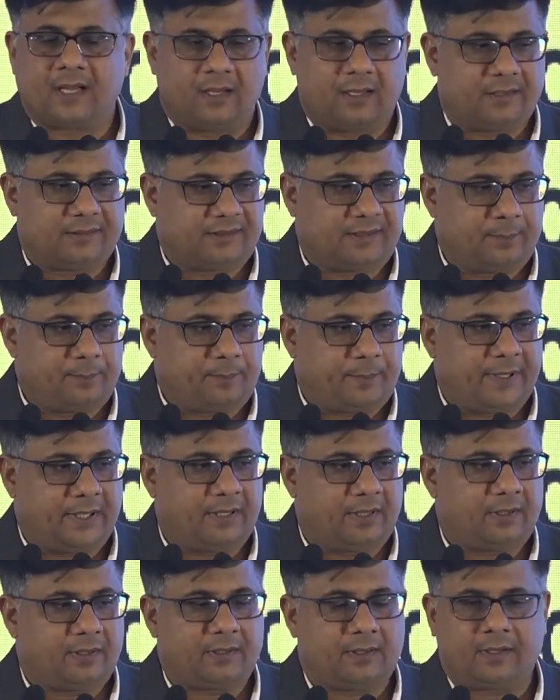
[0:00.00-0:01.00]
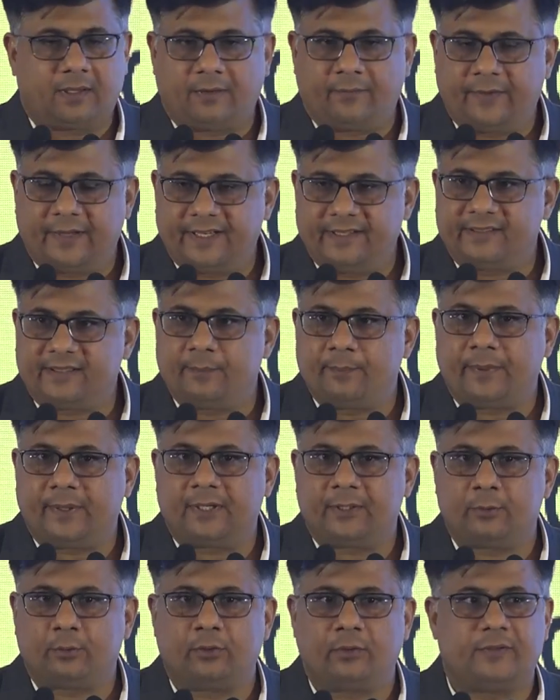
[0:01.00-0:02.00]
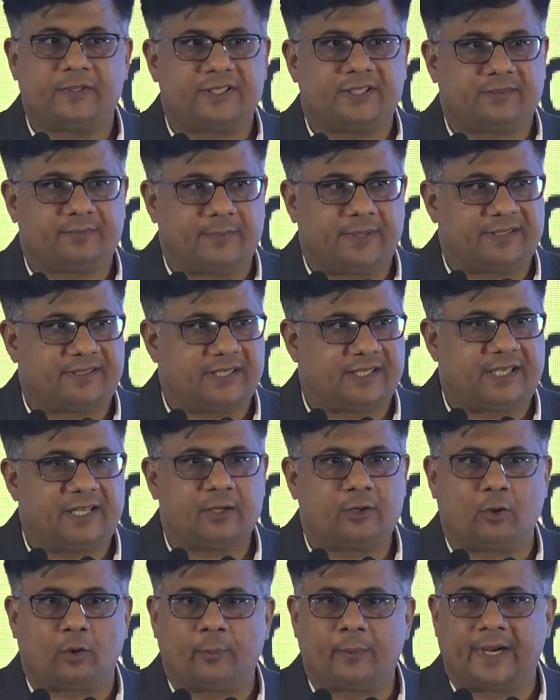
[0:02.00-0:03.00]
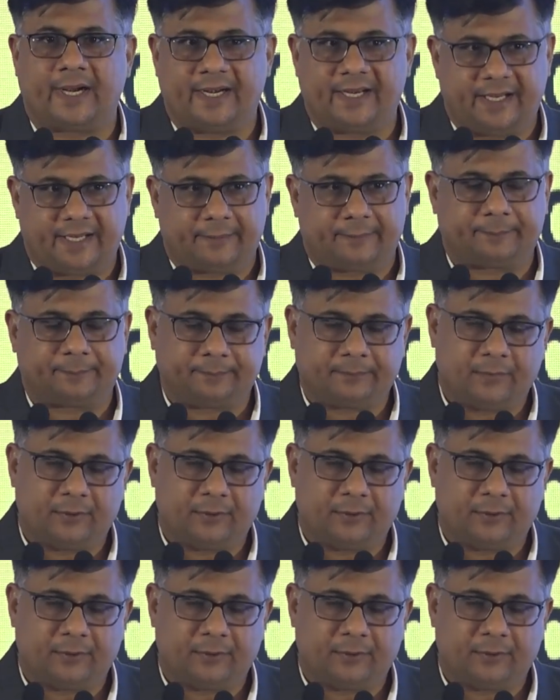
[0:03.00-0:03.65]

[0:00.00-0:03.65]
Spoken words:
a very simple tool, which is basically co-branding.